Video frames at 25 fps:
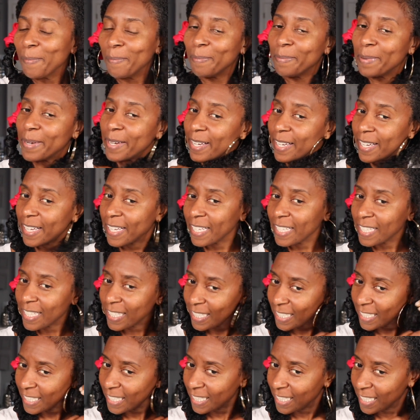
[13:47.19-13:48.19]
but
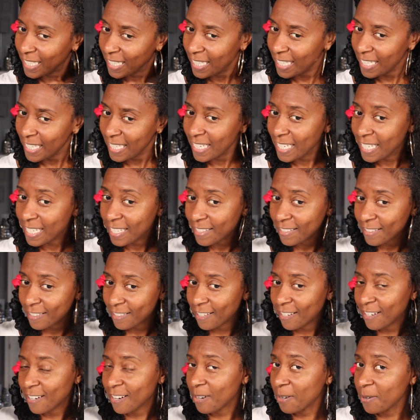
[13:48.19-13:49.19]
it is,
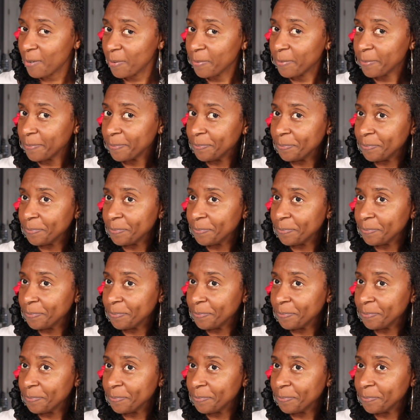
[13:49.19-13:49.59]
you know,